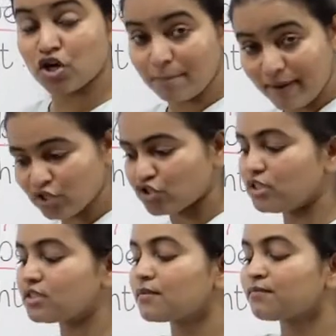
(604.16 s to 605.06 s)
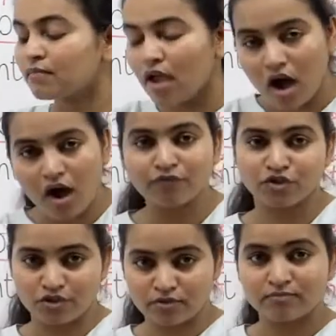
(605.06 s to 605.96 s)
are mentioned
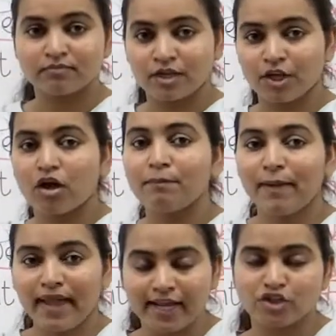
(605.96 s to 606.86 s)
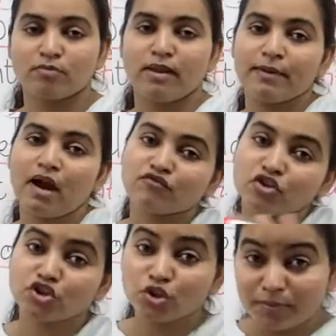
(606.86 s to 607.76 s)
after a page or maybe
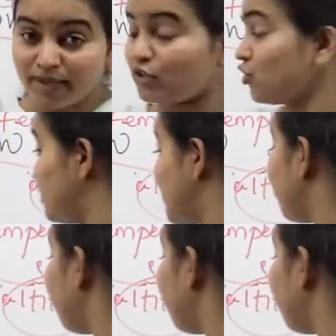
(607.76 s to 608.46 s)
after 2 pages